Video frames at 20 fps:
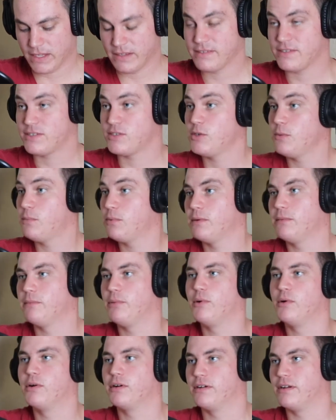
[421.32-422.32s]
super
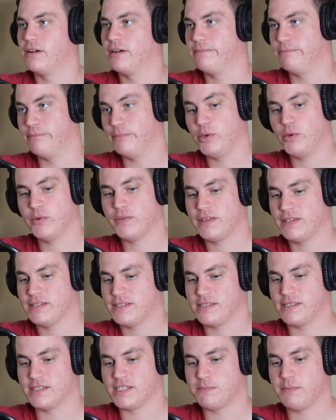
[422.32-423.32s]
important on both ends
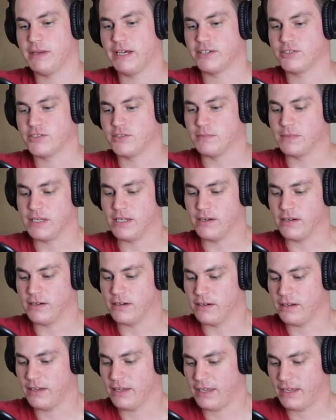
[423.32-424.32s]
of the spectrum
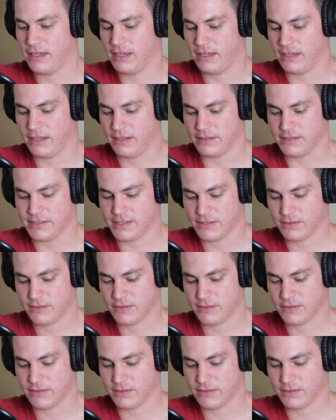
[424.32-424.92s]
here. And